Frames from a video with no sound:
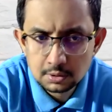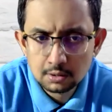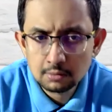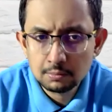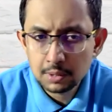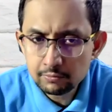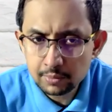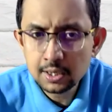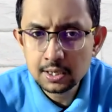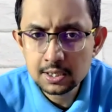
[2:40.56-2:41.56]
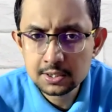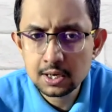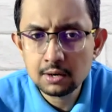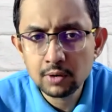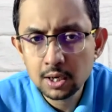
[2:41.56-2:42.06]
believe me, is
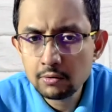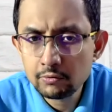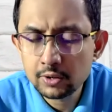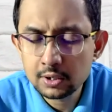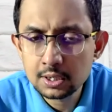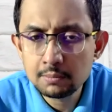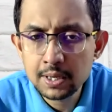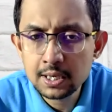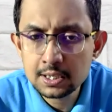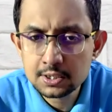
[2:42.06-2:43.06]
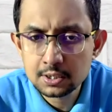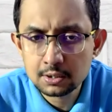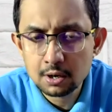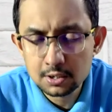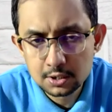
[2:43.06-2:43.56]
one of the biggest
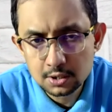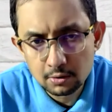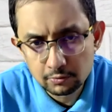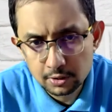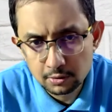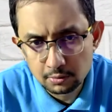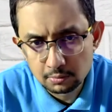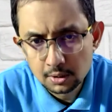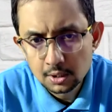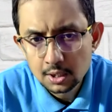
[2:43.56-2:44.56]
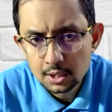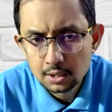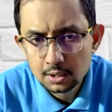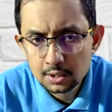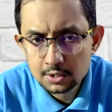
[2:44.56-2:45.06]
causes of,
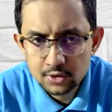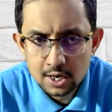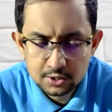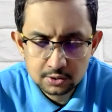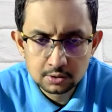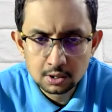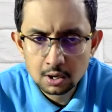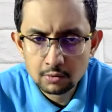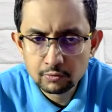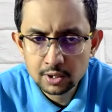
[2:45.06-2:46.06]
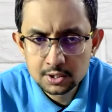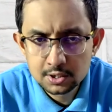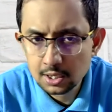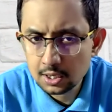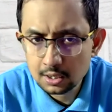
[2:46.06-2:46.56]
distraction of
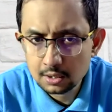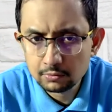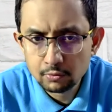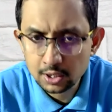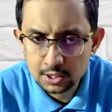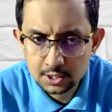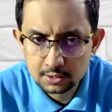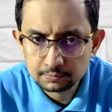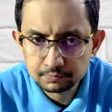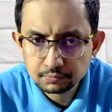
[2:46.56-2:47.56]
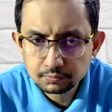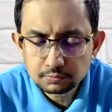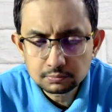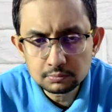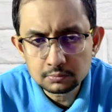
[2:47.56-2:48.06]
one's focus.
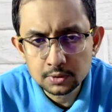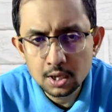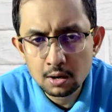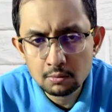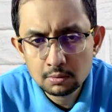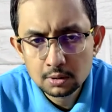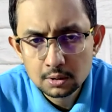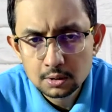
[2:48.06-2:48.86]
Now,